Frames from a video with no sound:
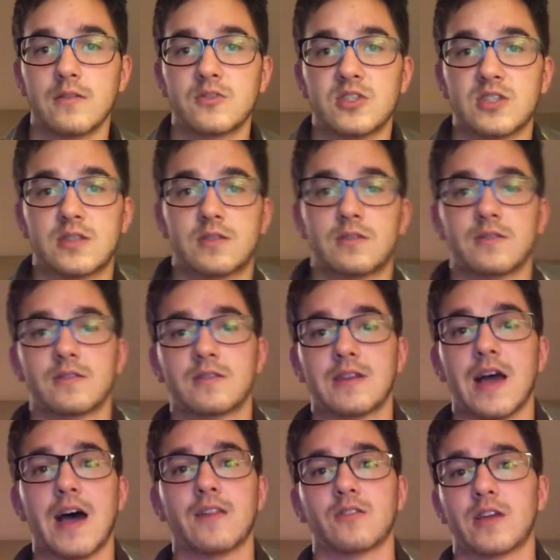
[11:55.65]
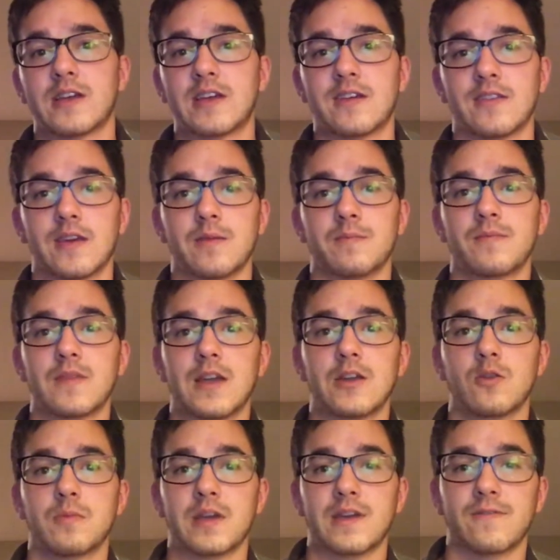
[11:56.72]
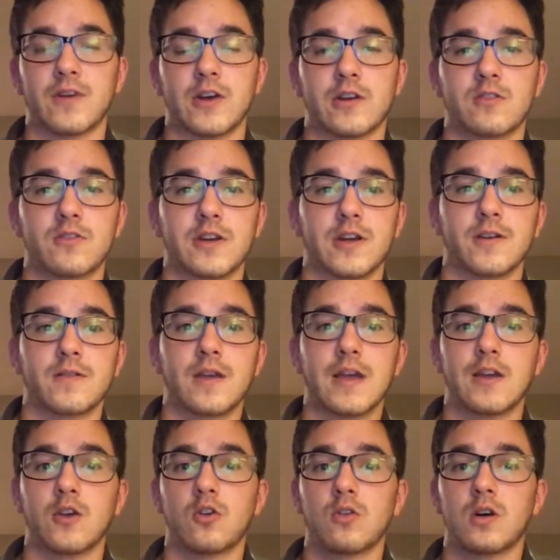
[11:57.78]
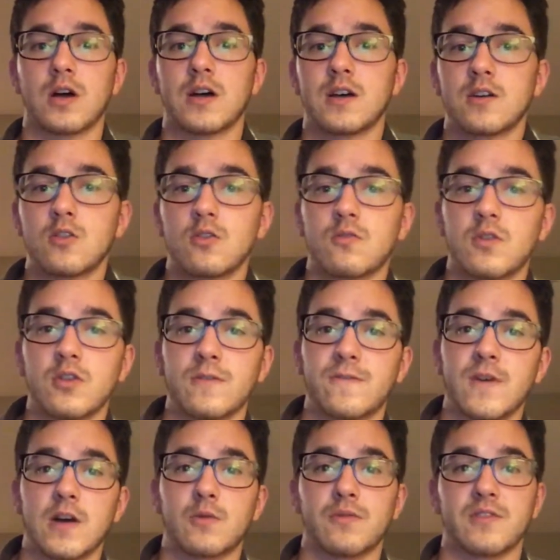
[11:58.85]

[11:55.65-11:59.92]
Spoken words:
just not liking them, and he'll make it very clear. And he'll really fuck